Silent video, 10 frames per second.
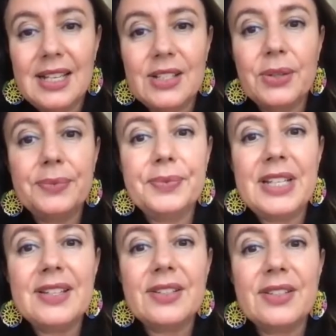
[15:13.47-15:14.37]
So
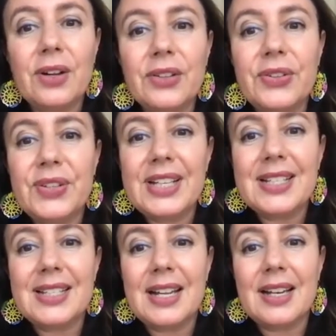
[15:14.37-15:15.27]
these are all
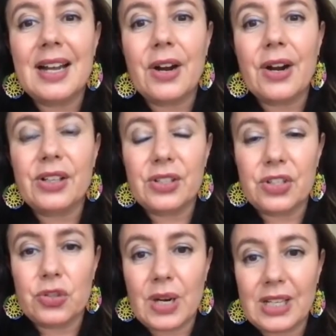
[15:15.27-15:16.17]
things that are
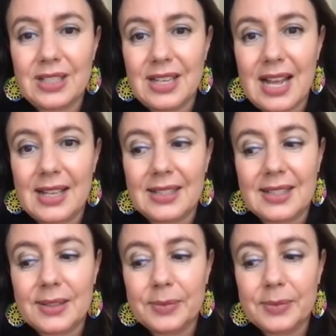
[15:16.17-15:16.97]
constructed as,